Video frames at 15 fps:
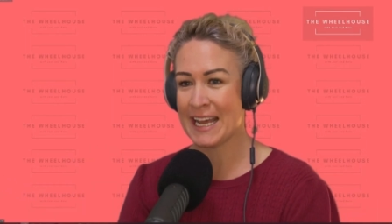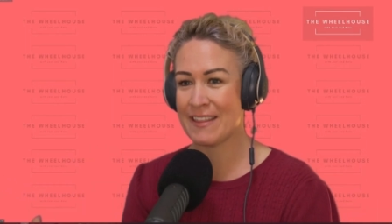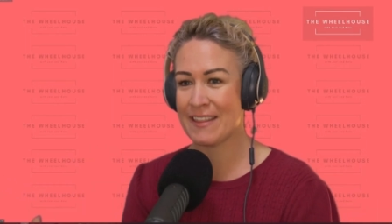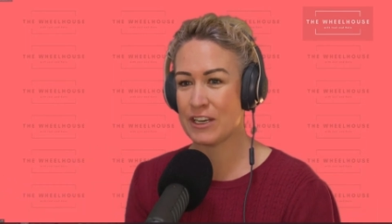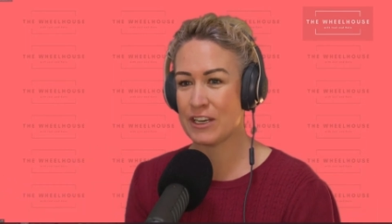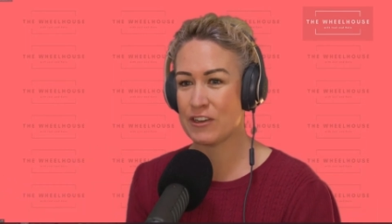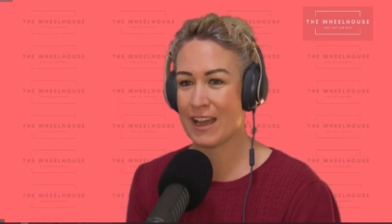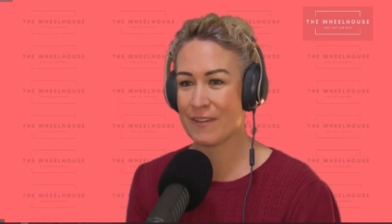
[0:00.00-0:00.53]

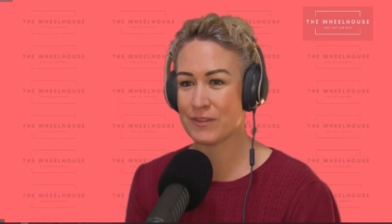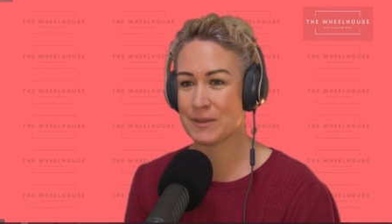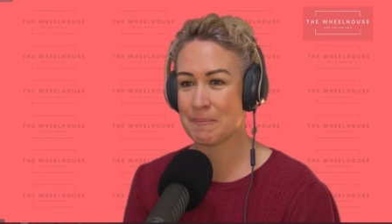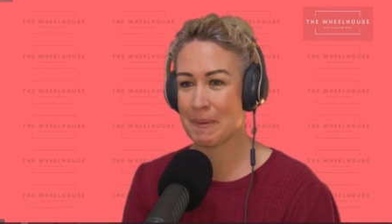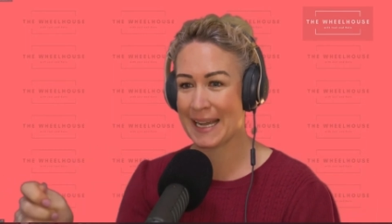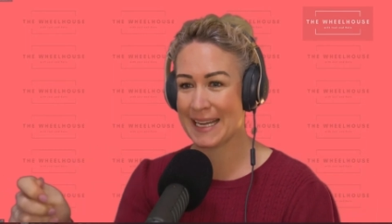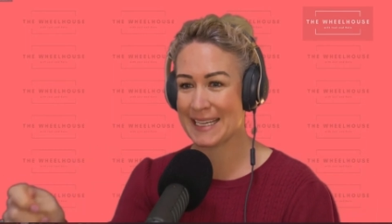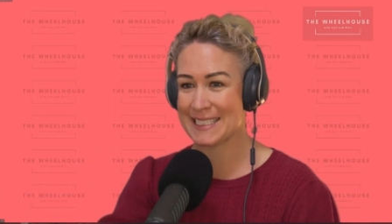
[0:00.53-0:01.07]
And then you have to
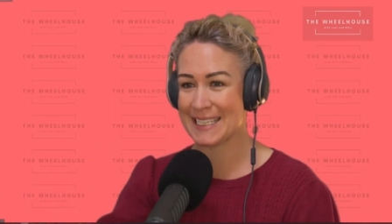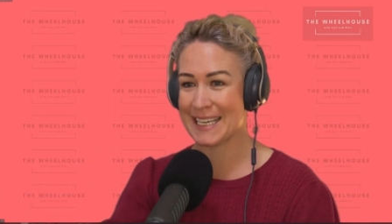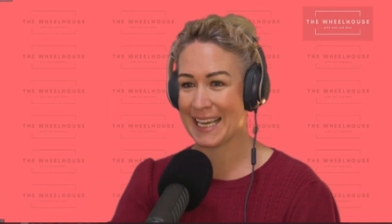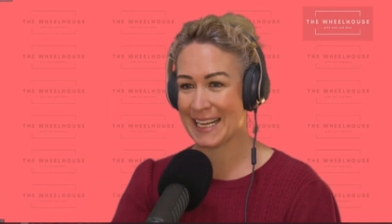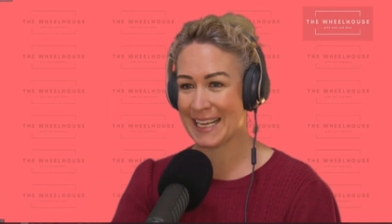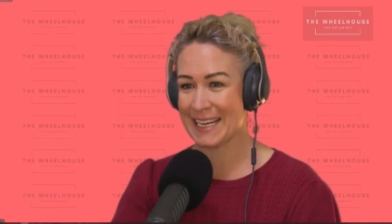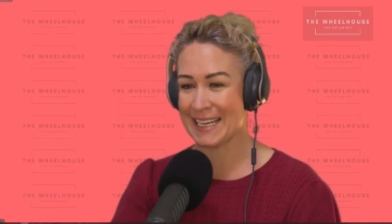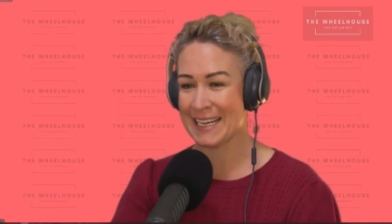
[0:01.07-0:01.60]
pay to
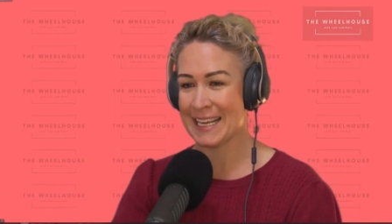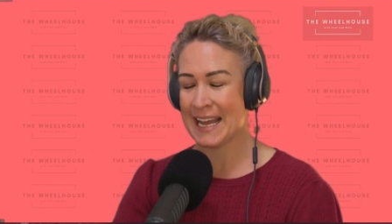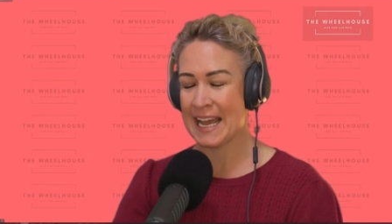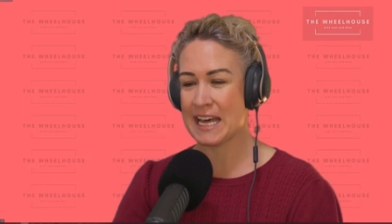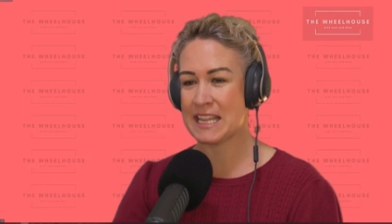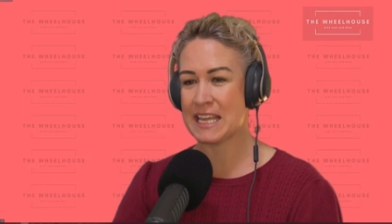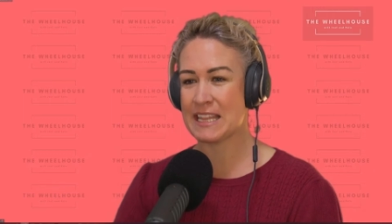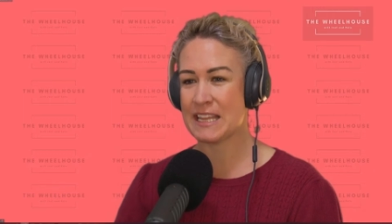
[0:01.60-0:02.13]
get in.
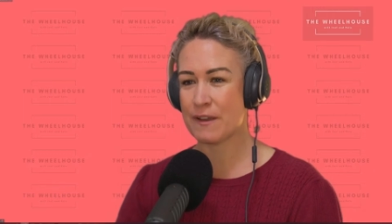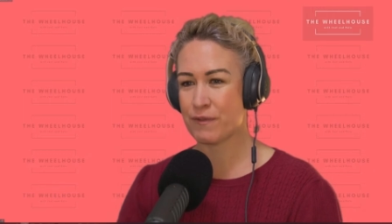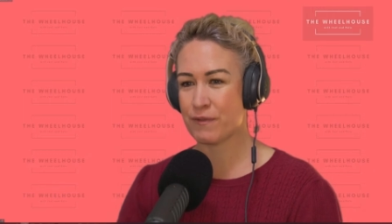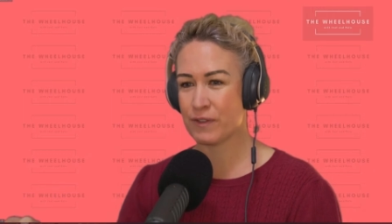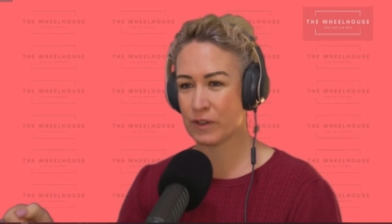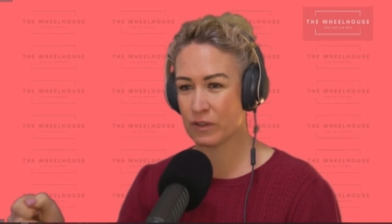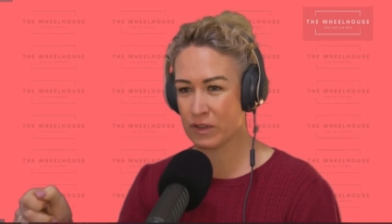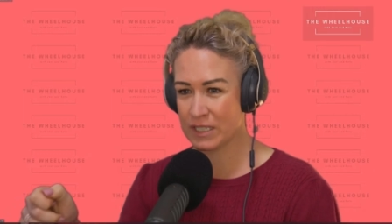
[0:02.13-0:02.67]
And then they
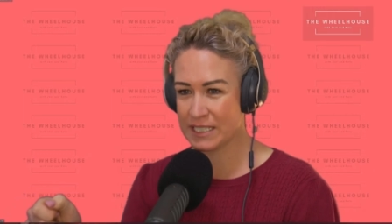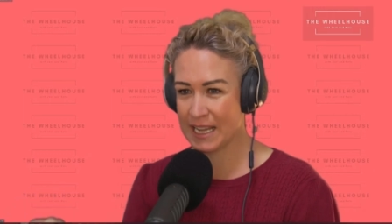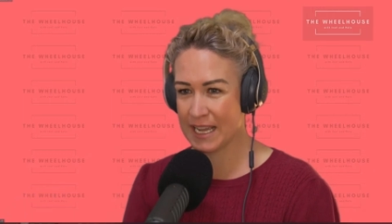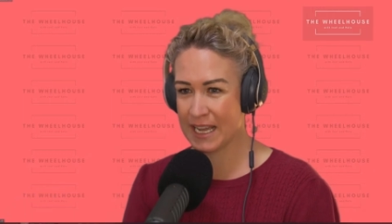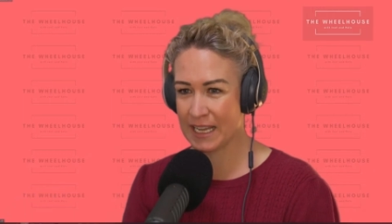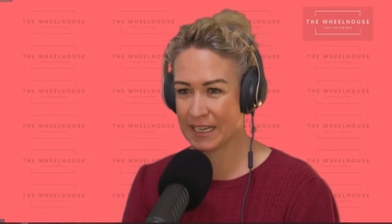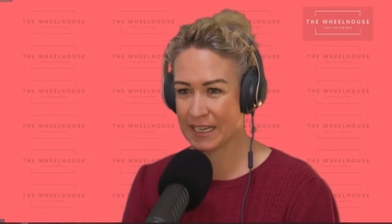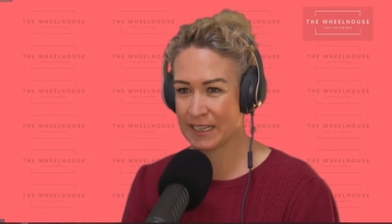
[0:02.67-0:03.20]
fill the
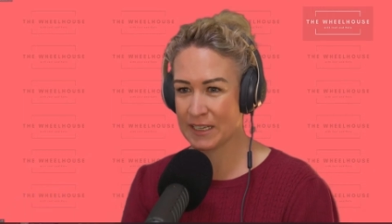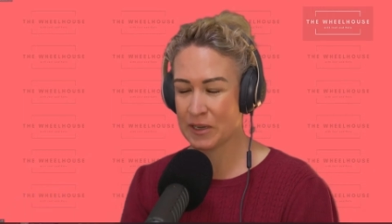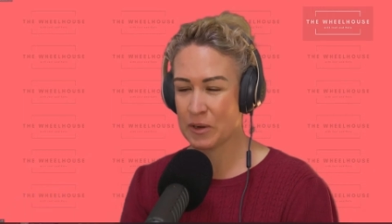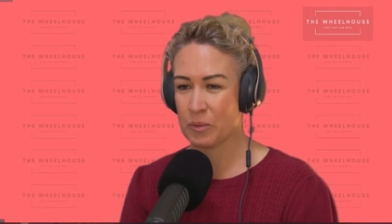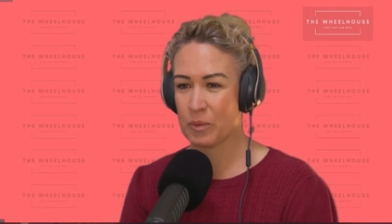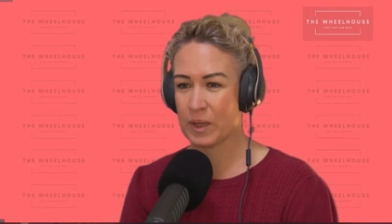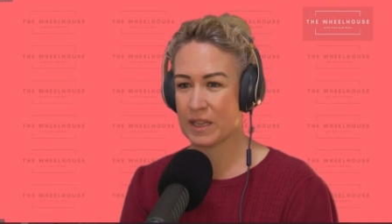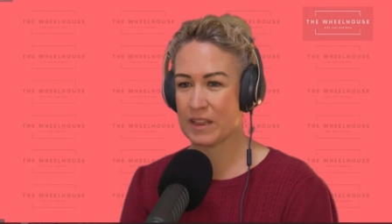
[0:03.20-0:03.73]
town
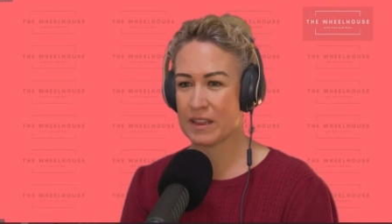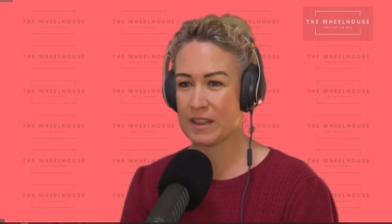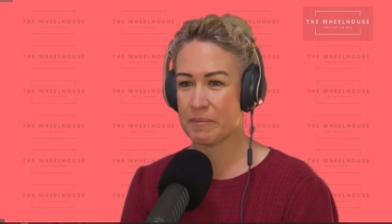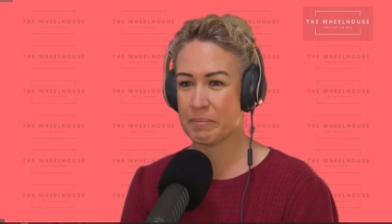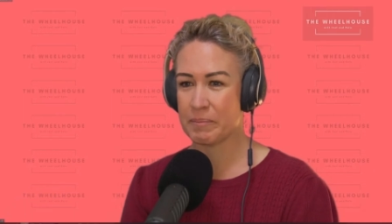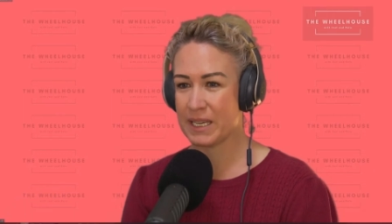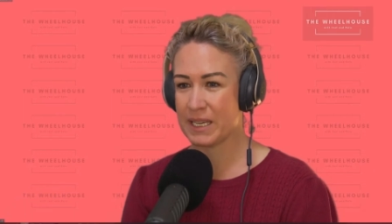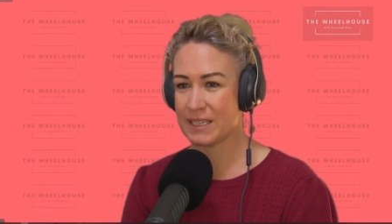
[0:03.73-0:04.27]
with
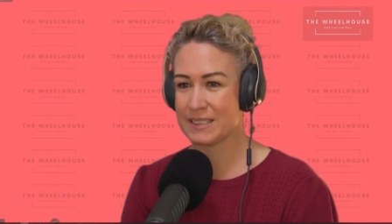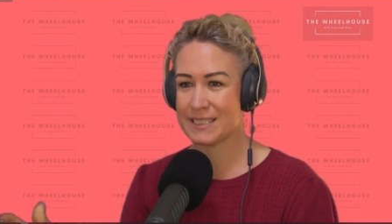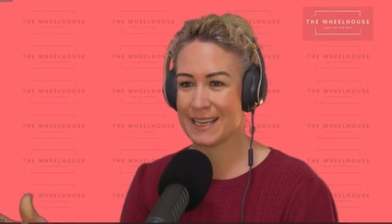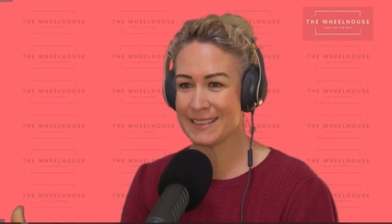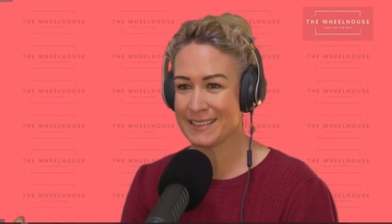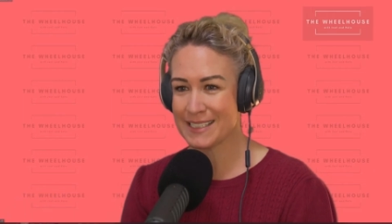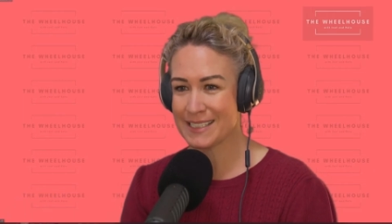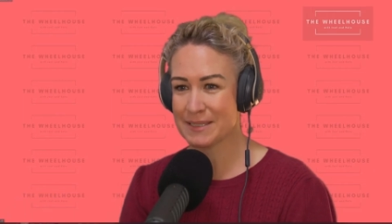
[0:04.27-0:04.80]
beer
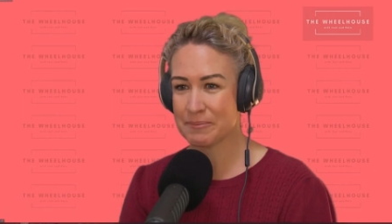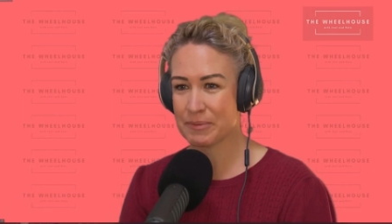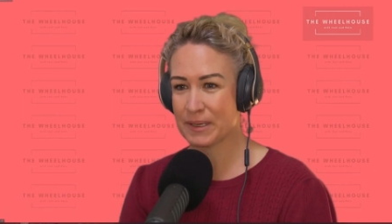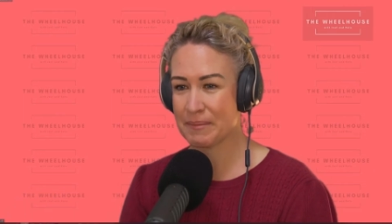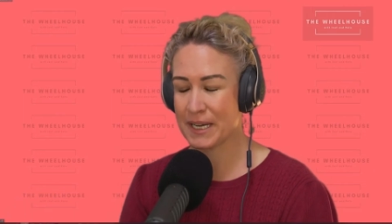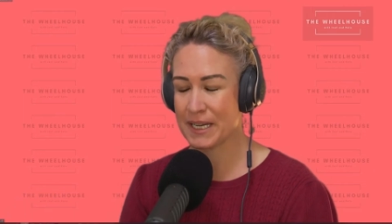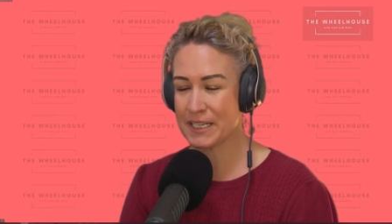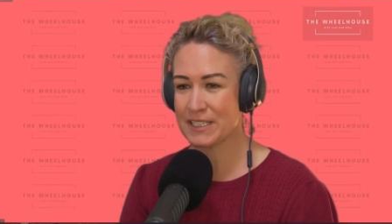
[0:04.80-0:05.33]
tents,
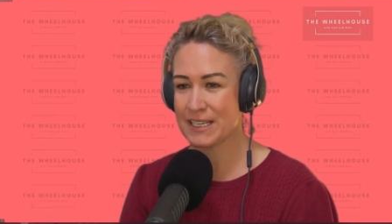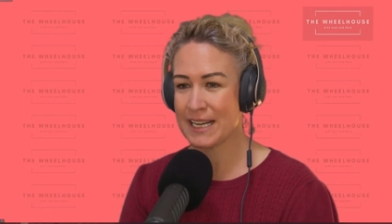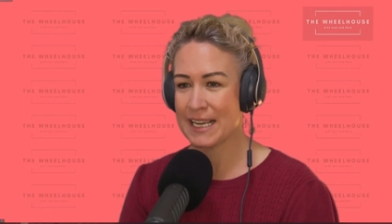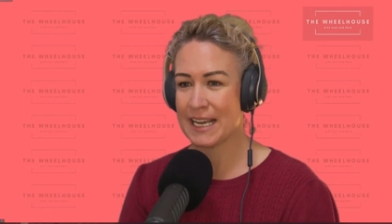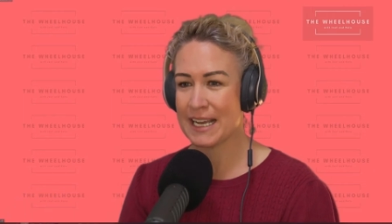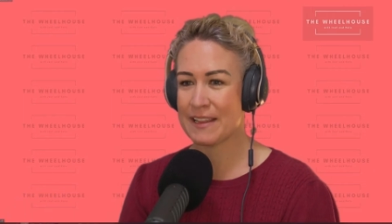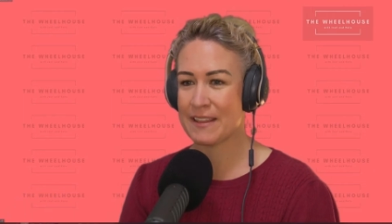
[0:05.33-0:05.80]
pretty much.